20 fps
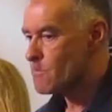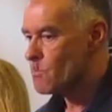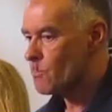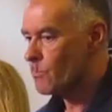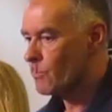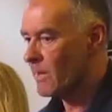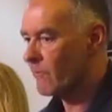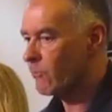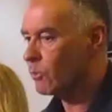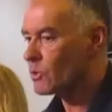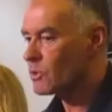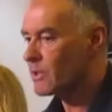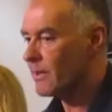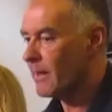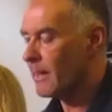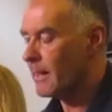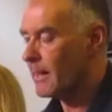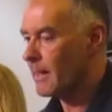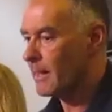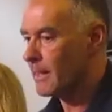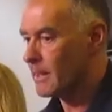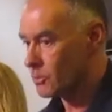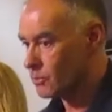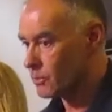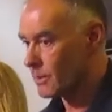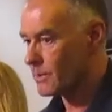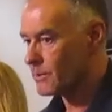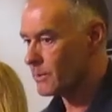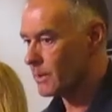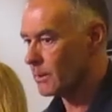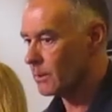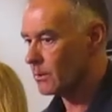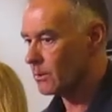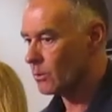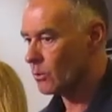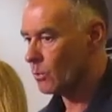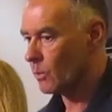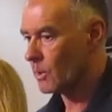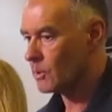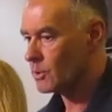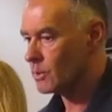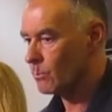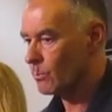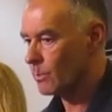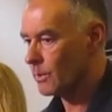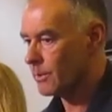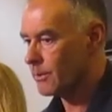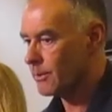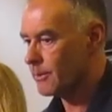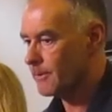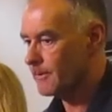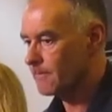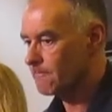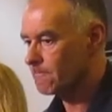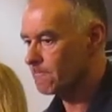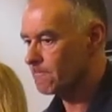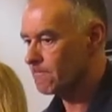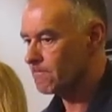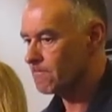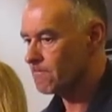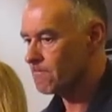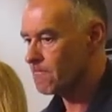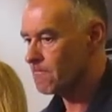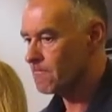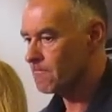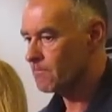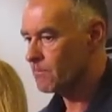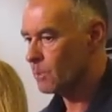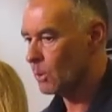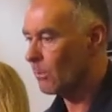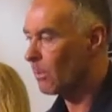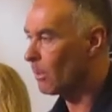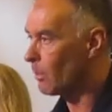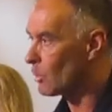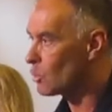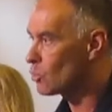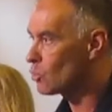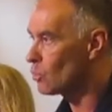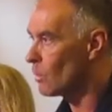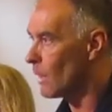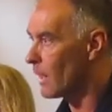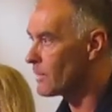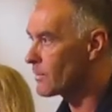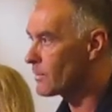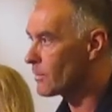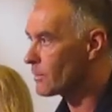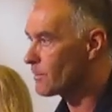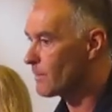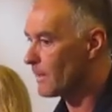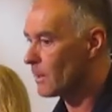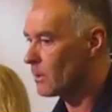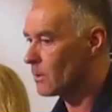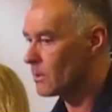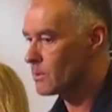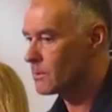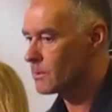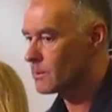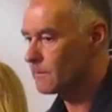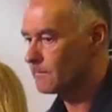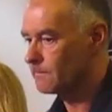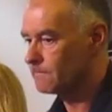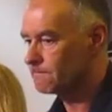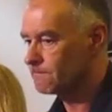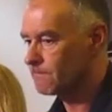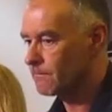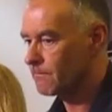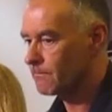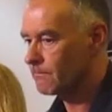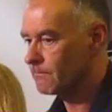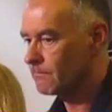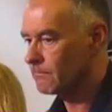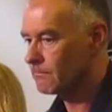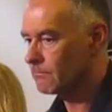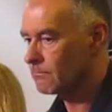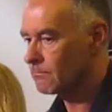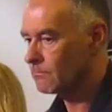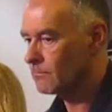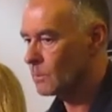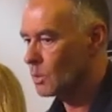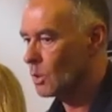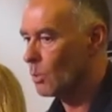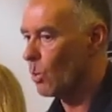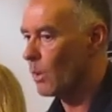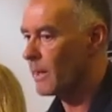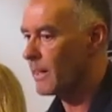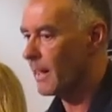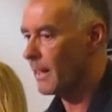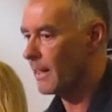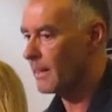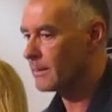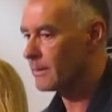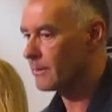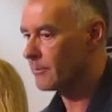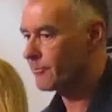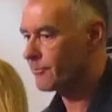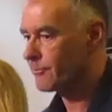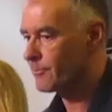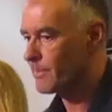Rebel, it's an interesting question with probably two answers, because on the one hand, if